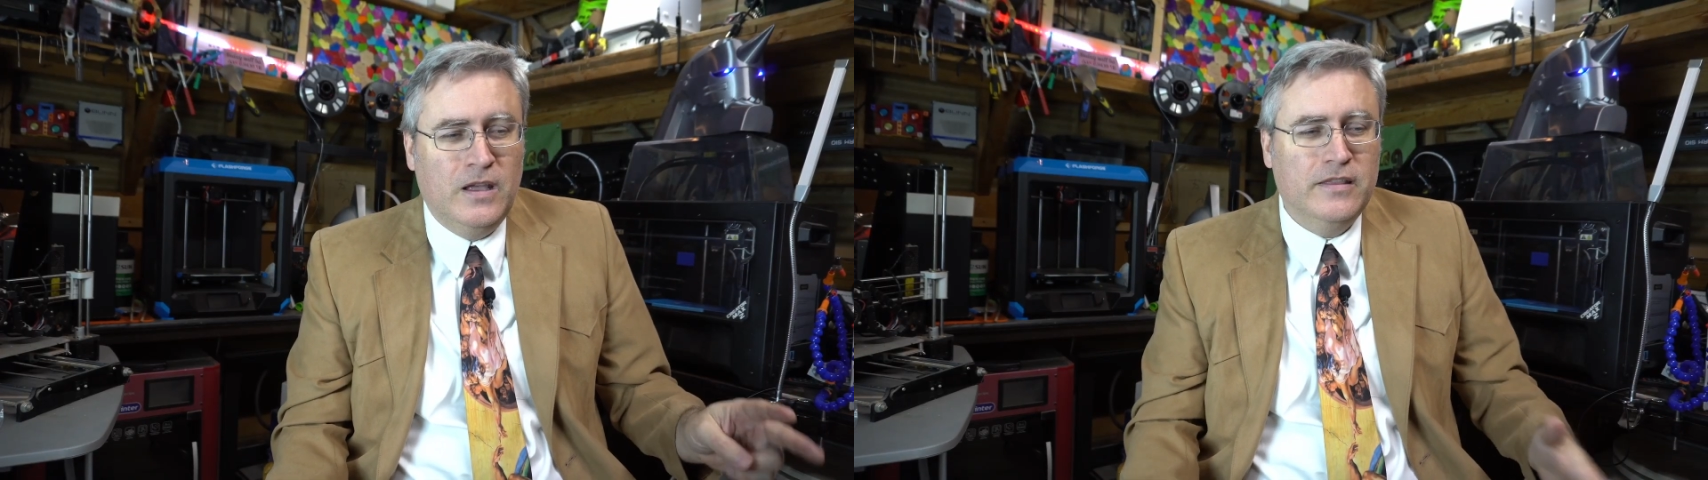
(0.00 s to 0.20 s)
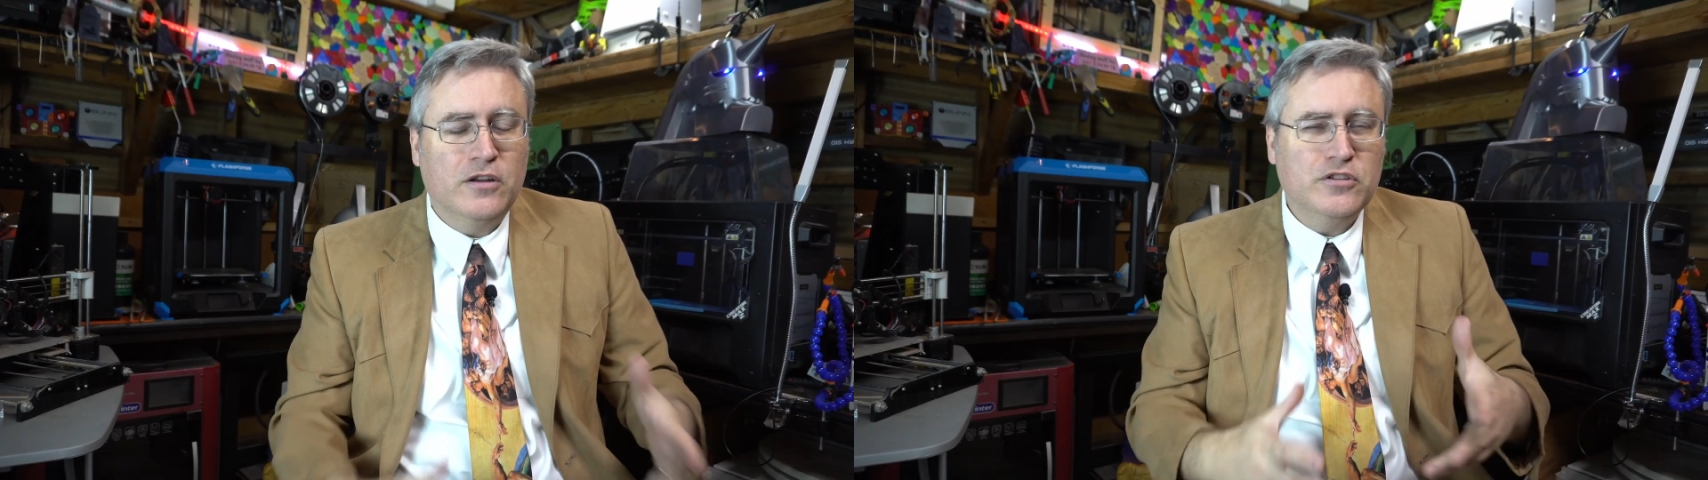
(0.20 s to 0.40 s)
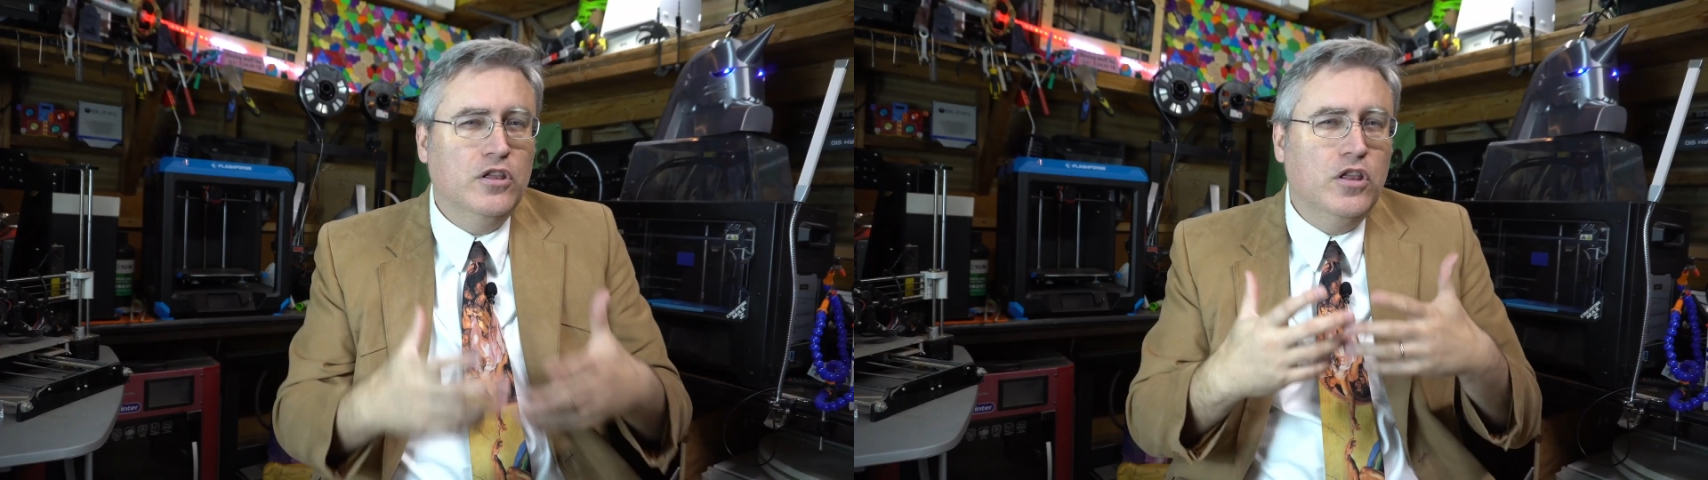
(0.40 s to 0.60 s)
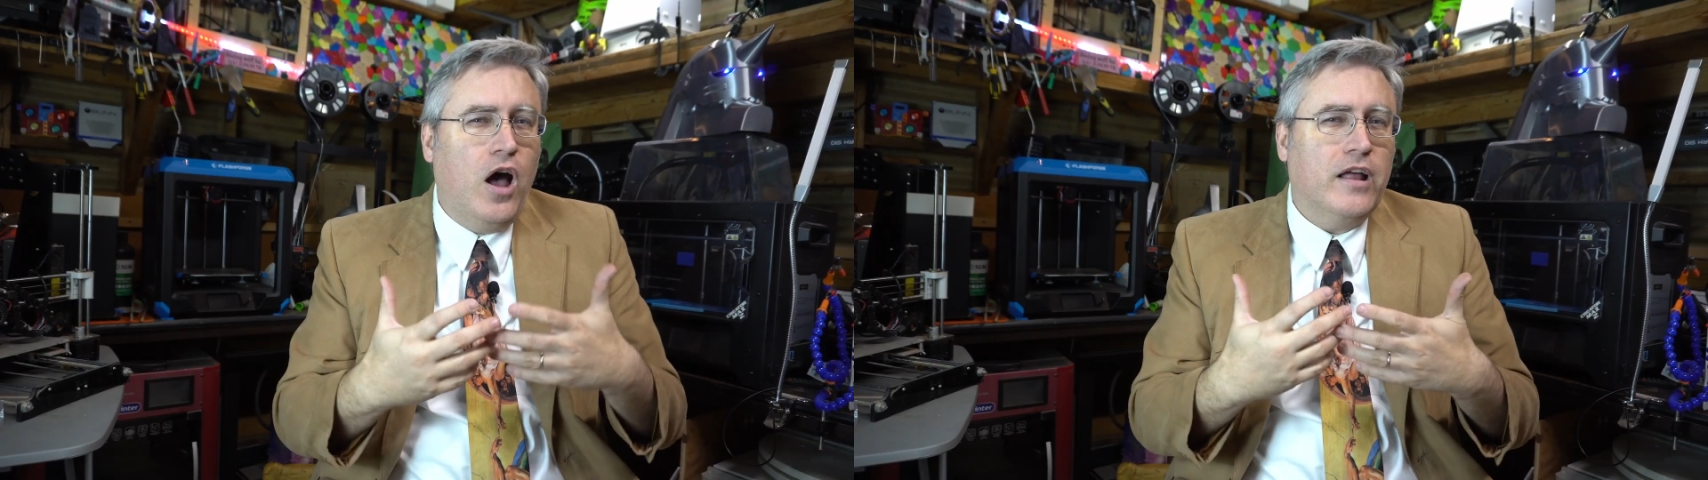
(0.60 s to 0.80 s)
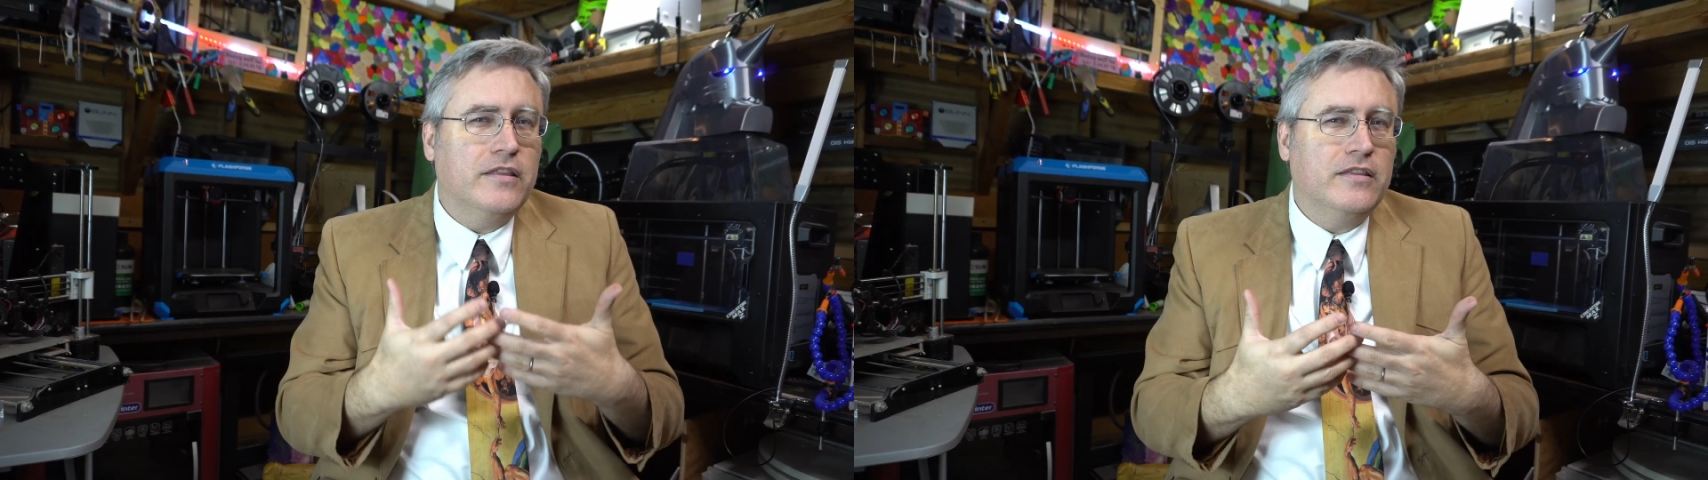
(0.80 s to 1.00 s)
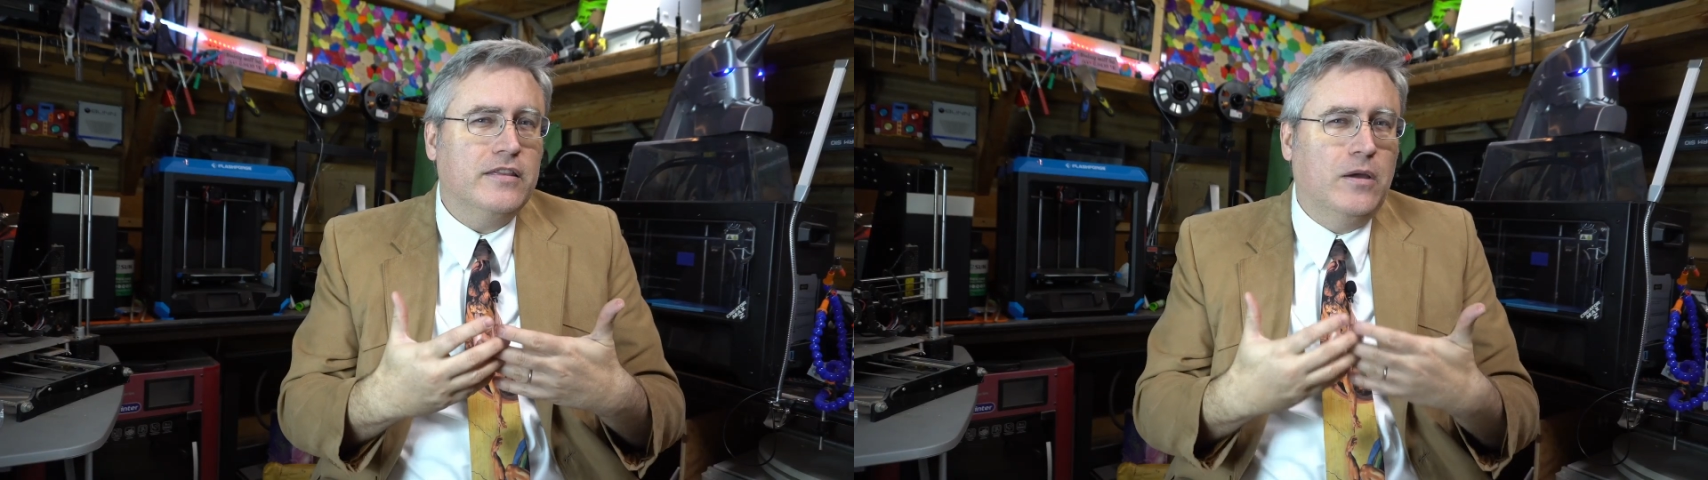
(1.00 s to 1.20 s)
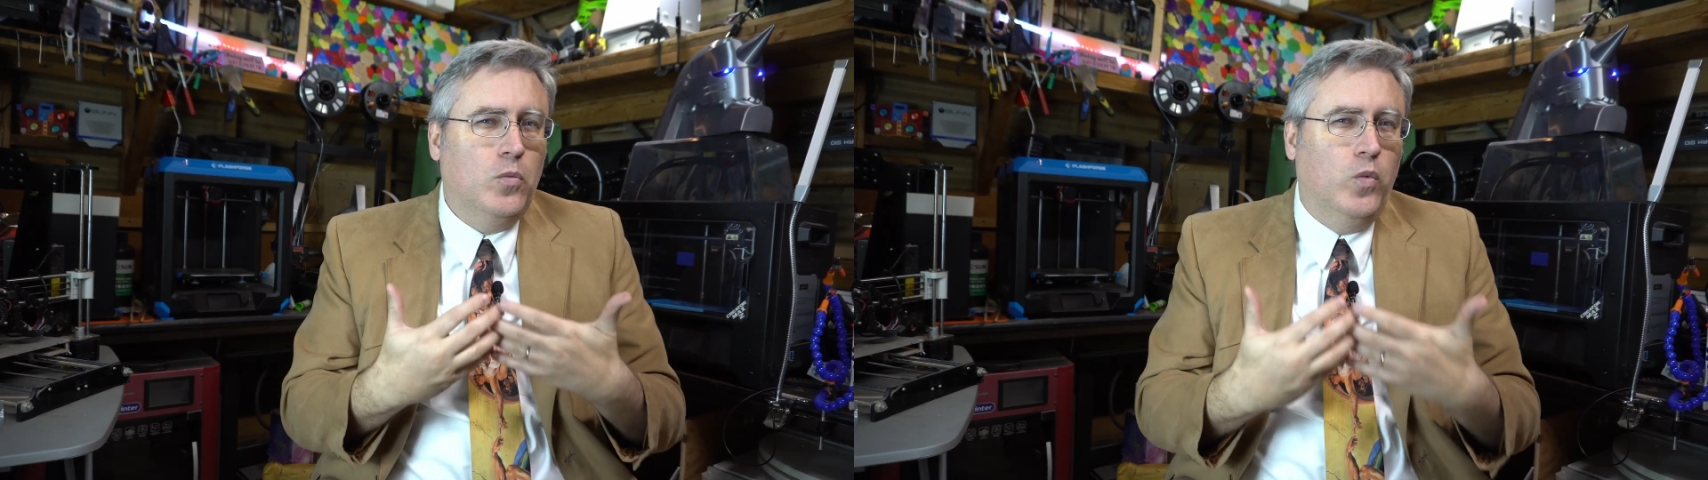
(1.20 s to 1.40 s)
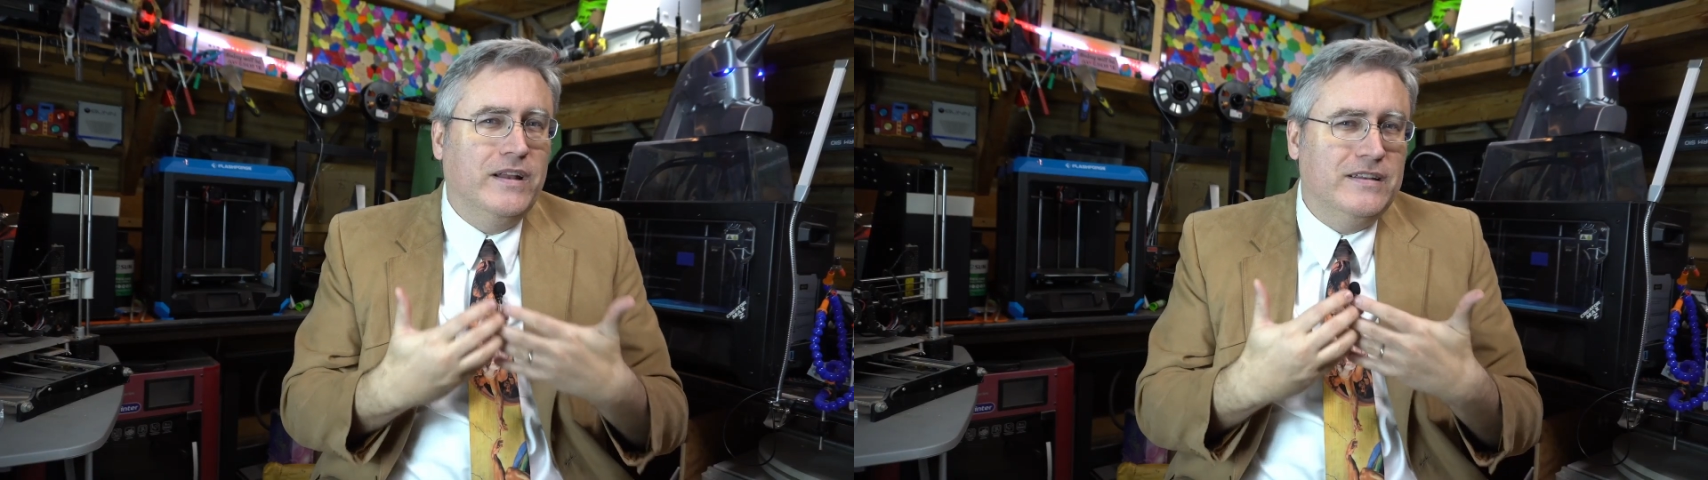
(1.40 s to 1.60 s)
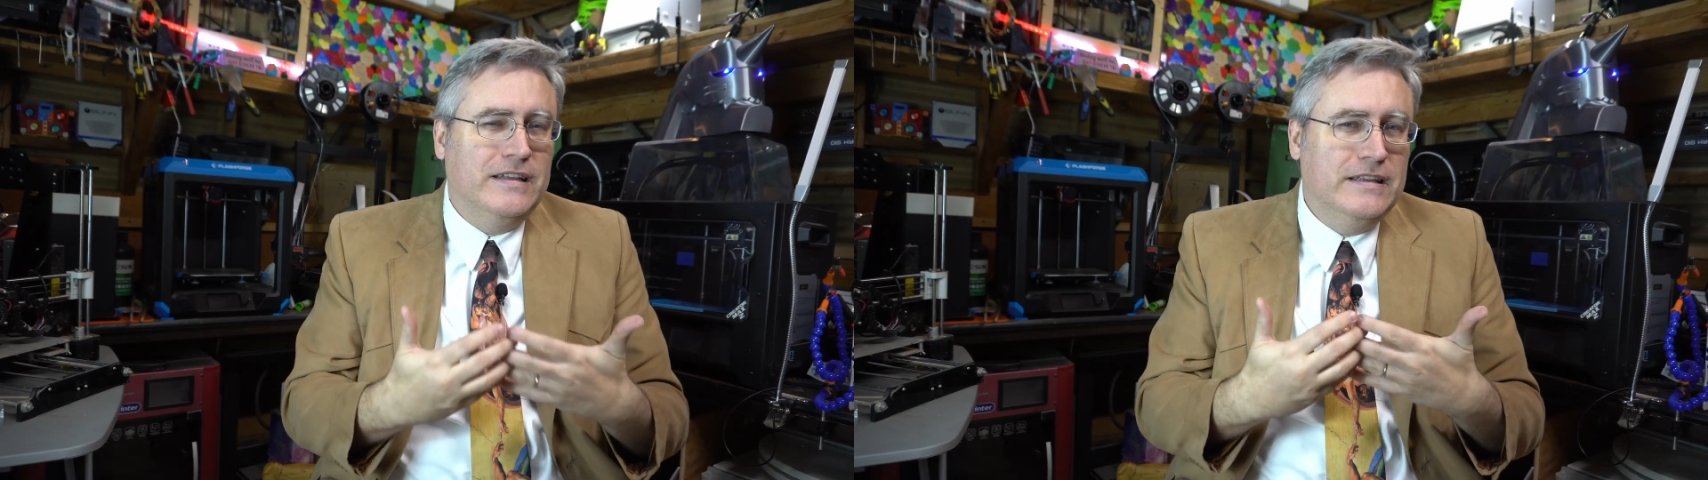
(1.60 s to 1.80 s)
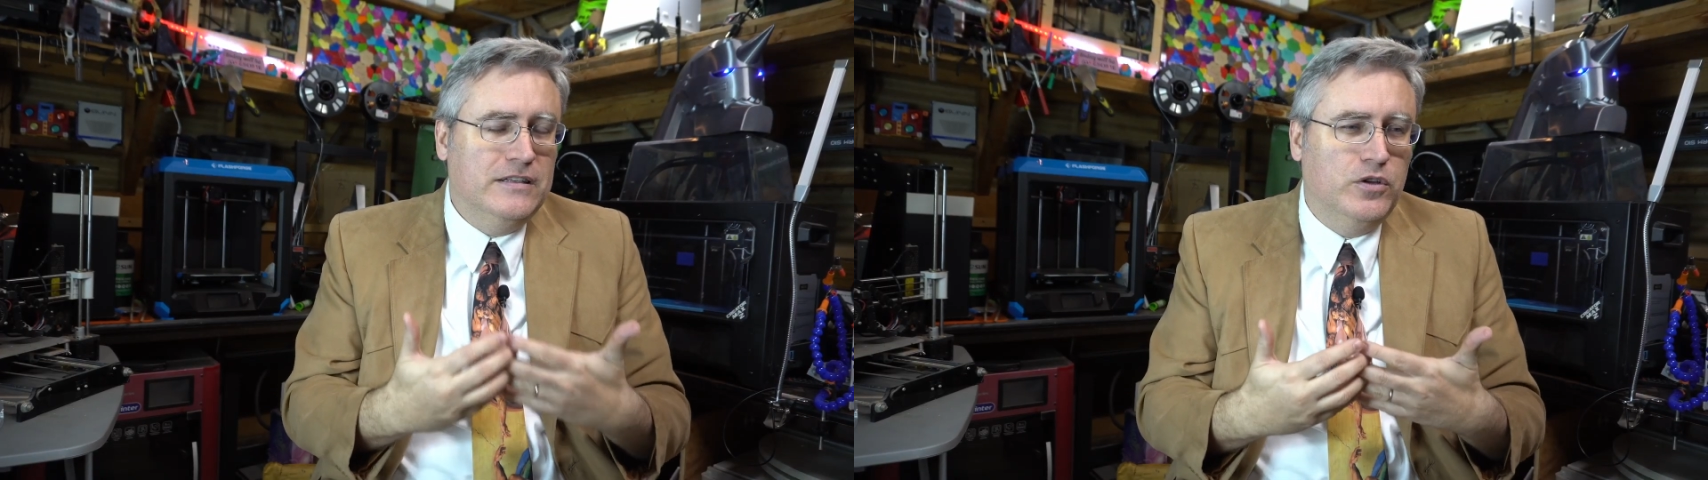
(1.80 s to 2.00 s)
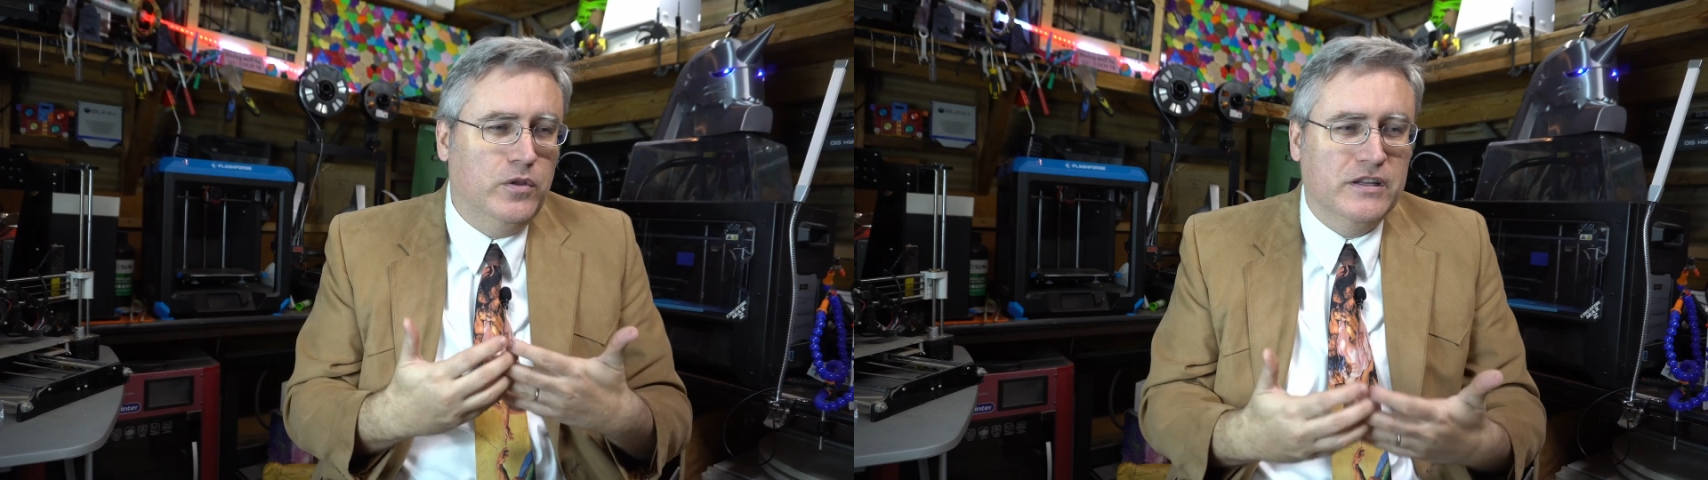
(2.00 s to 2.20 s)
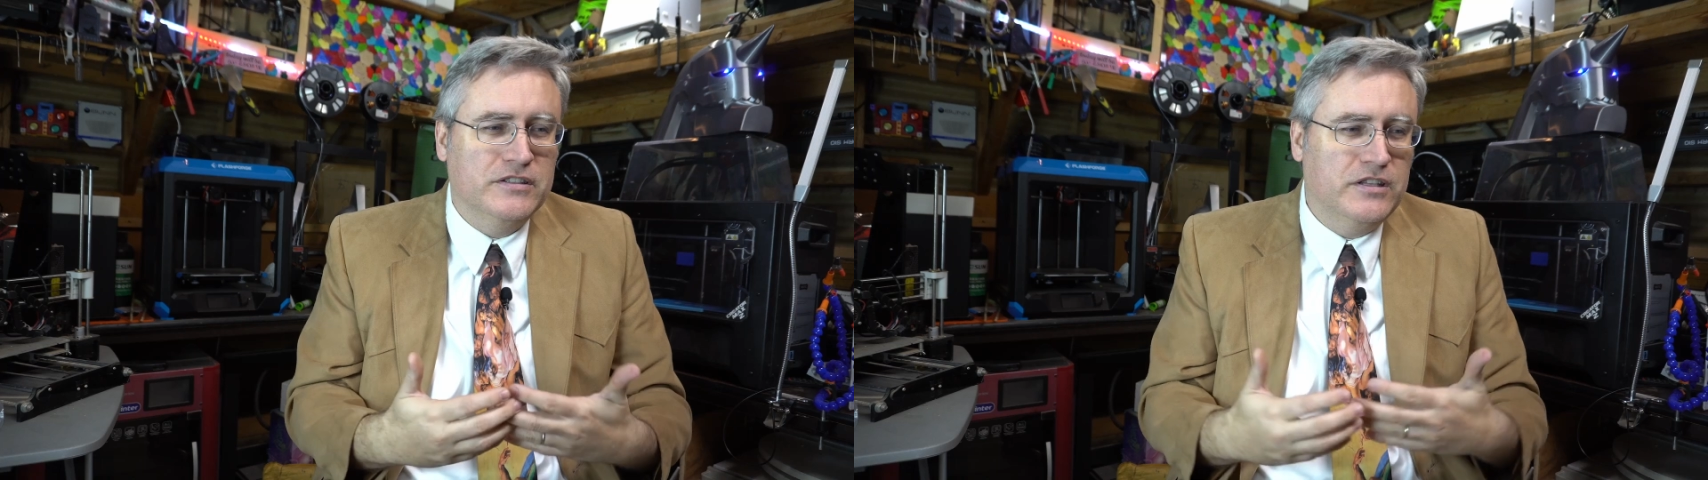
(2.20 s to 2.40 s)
there's a lot that went into this.